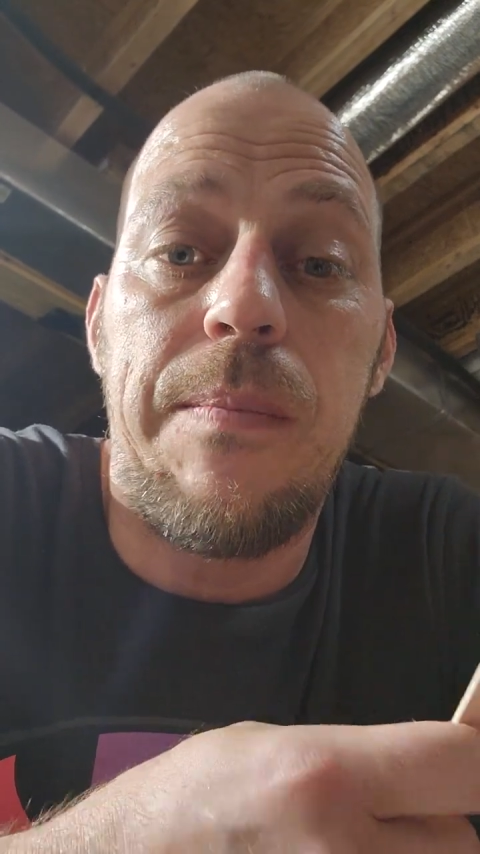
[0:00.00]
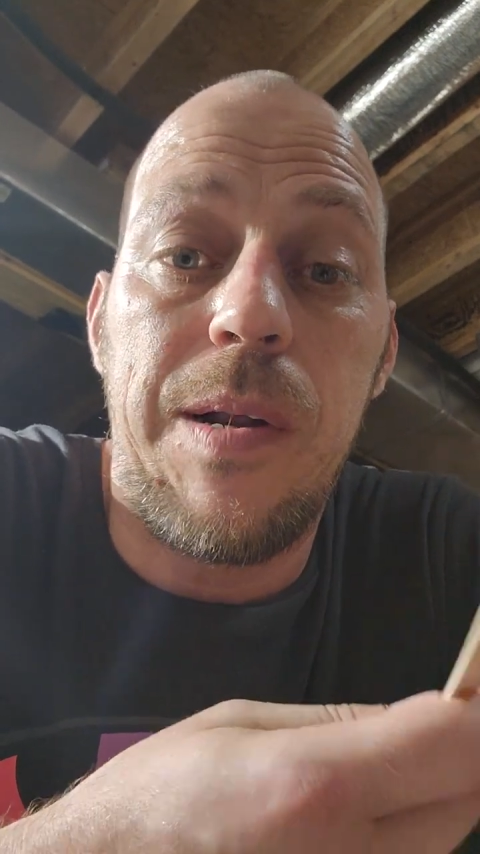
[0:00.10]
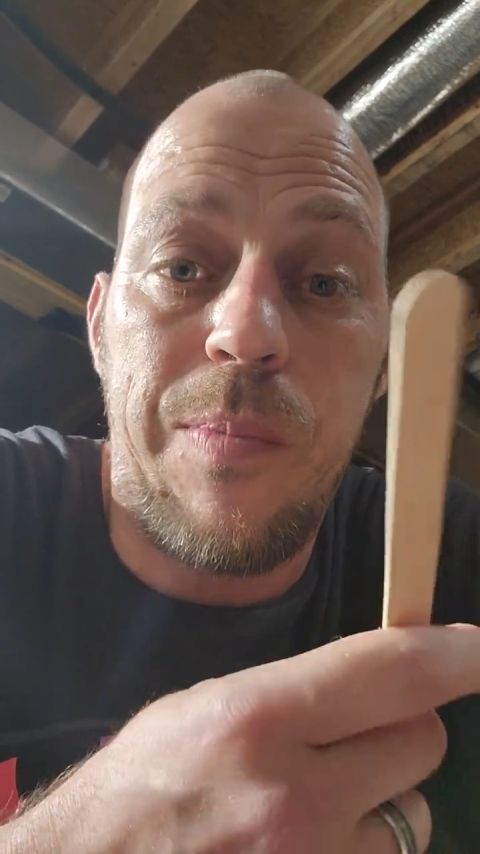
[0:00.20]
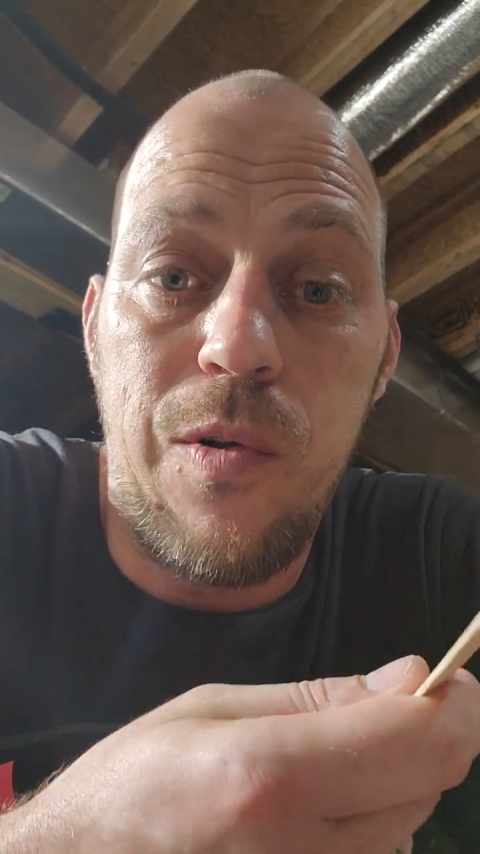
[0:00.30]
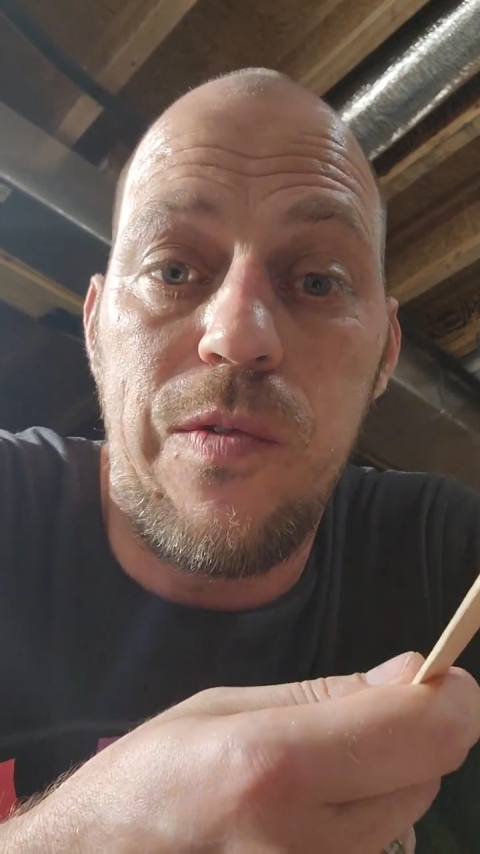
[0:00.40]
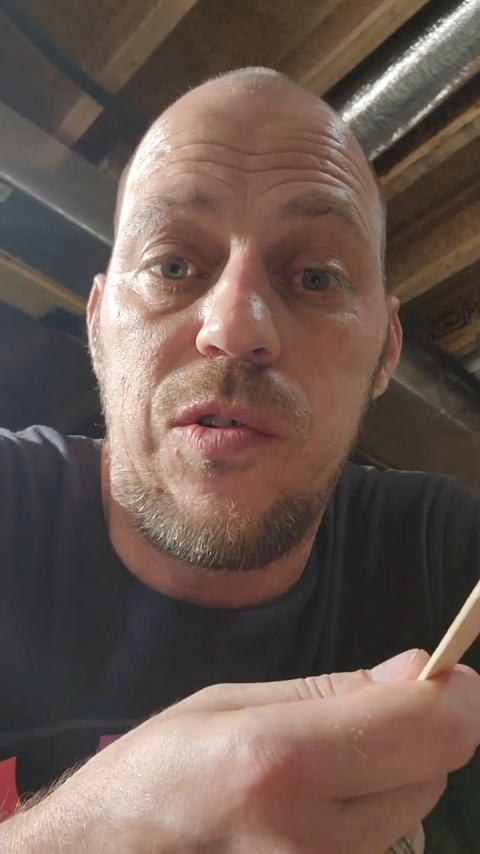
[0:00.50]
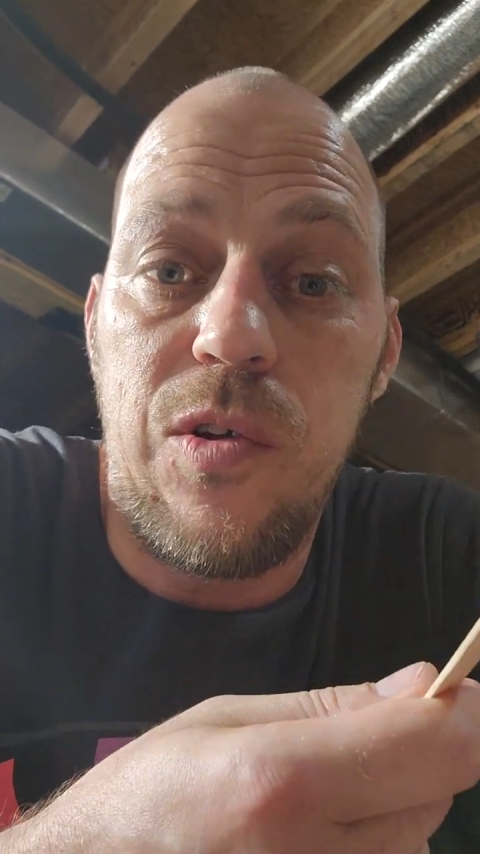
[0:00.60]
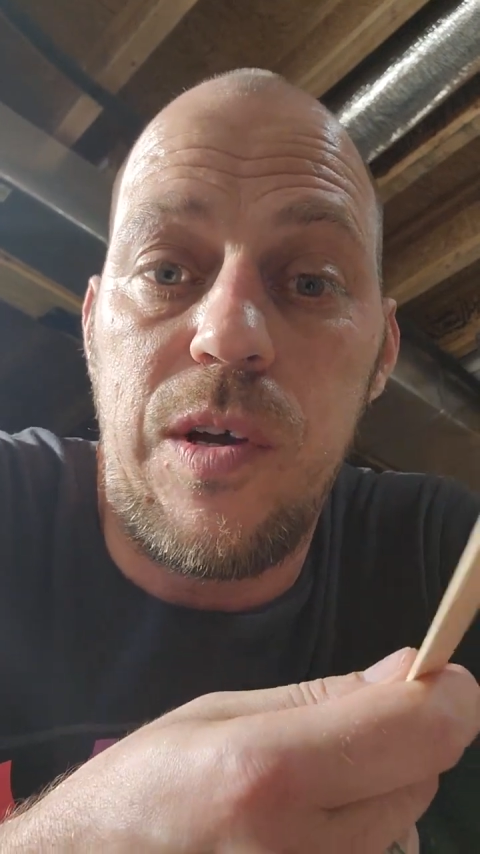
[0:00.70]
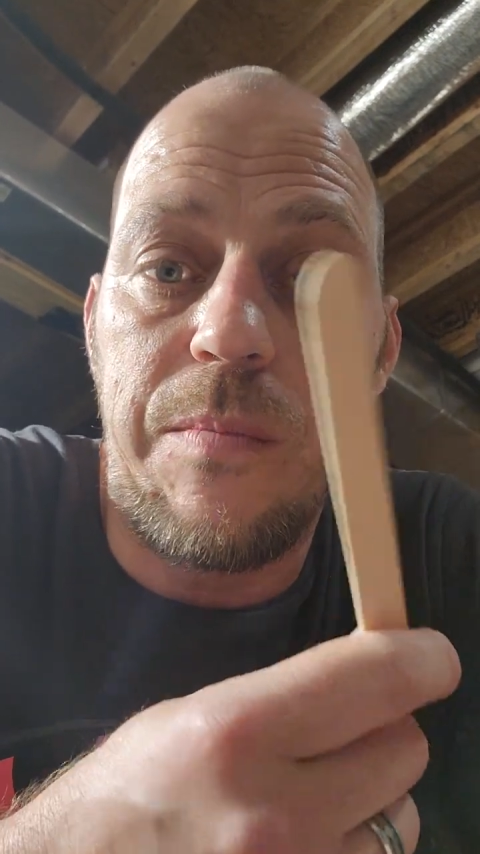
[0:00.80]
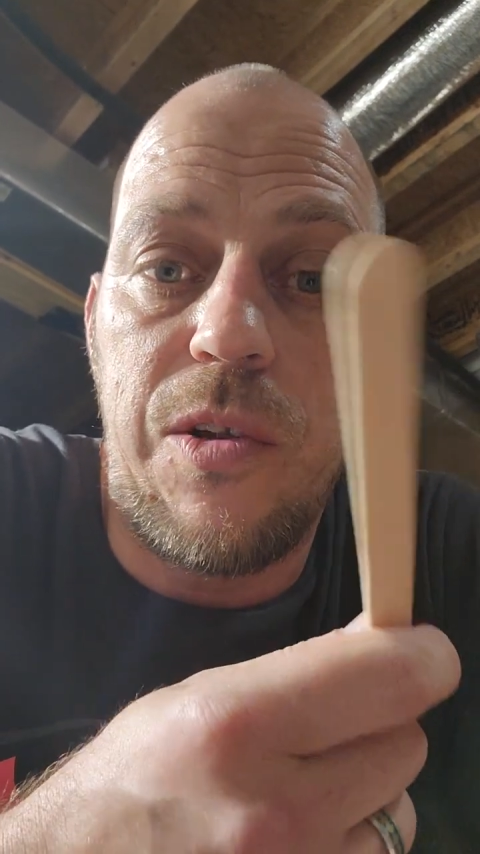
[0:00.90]
I'm going to prove it
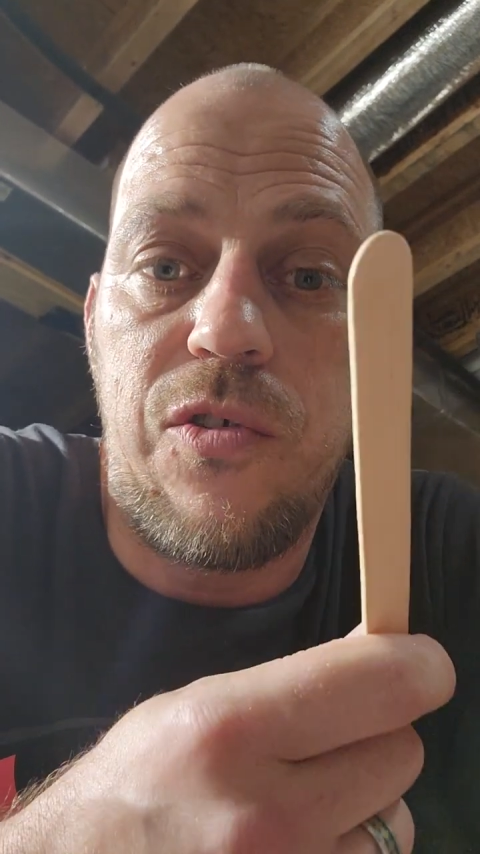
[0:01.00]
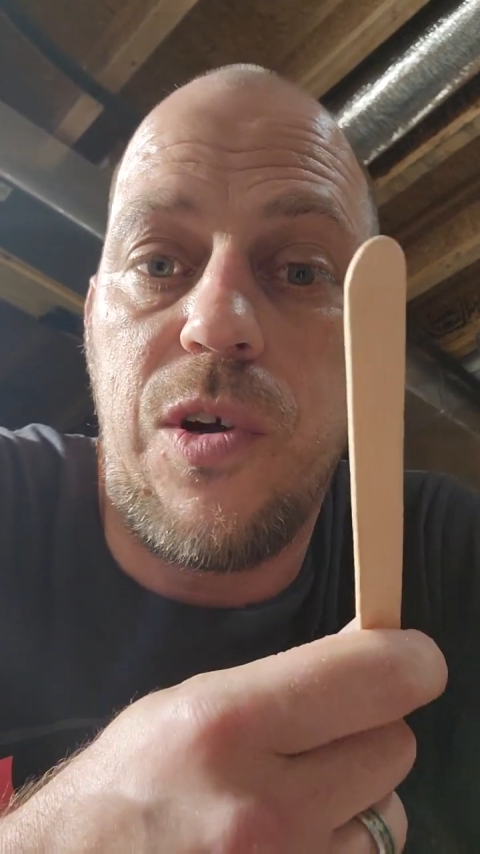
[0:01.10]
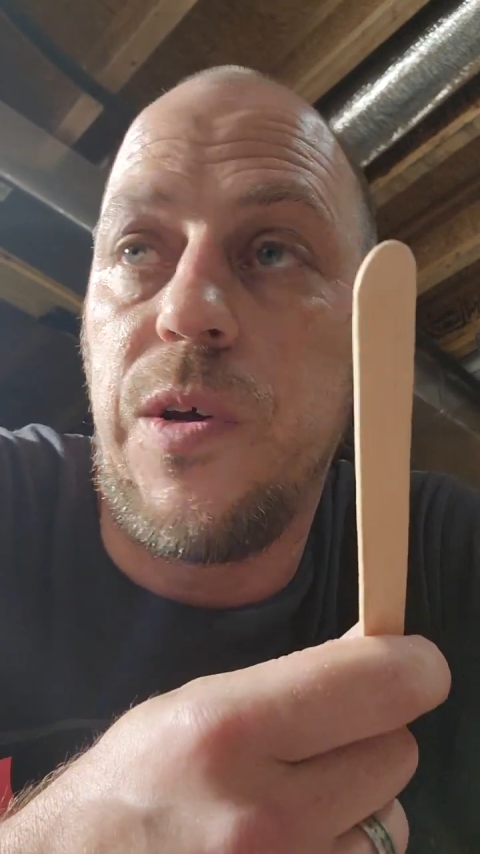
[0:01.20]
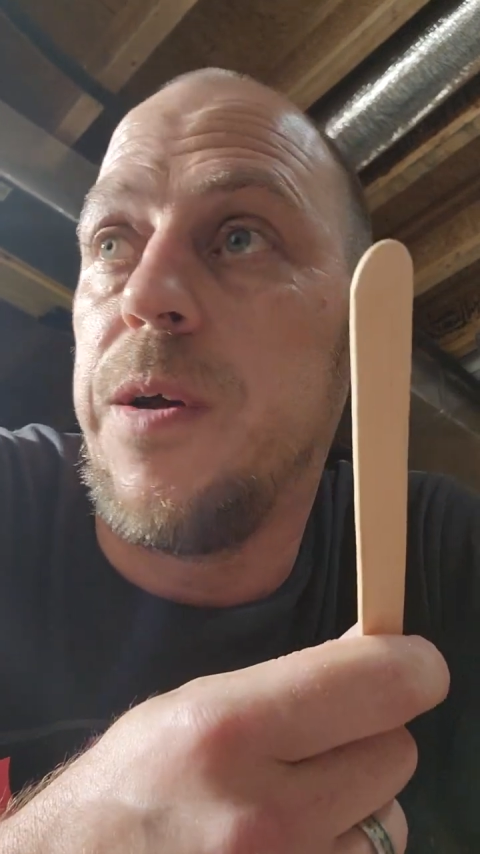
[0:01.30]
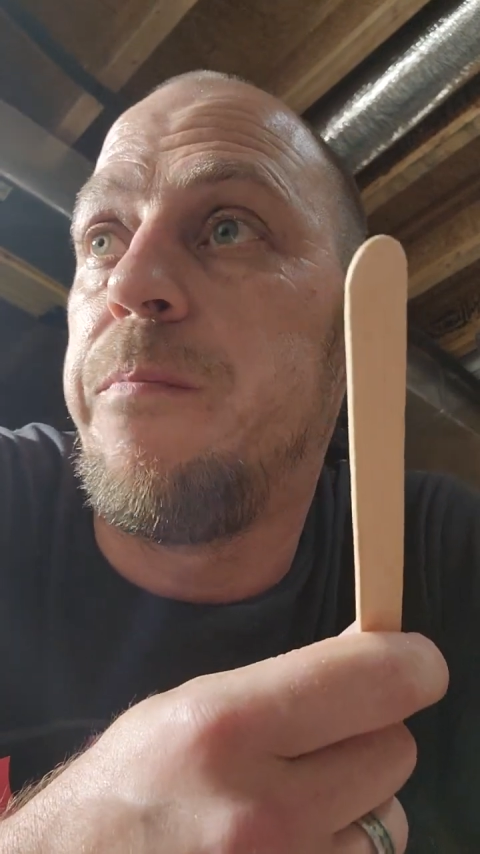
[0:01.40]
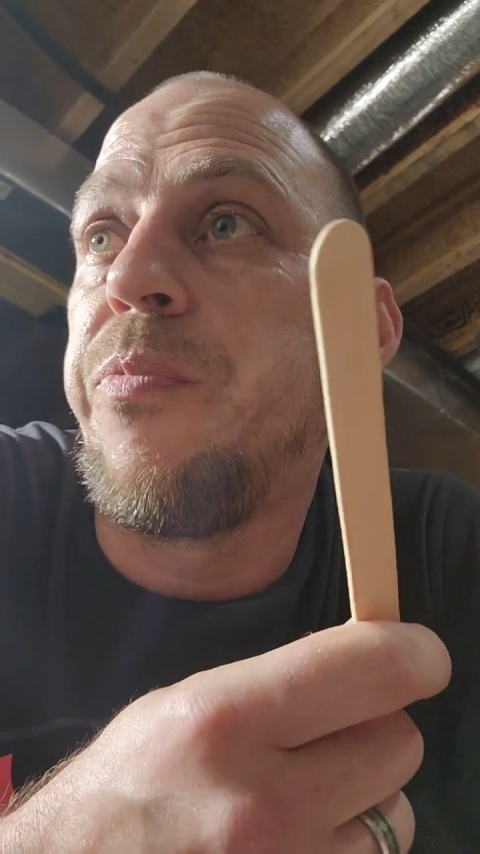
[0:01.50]
to you. I'm going to show you.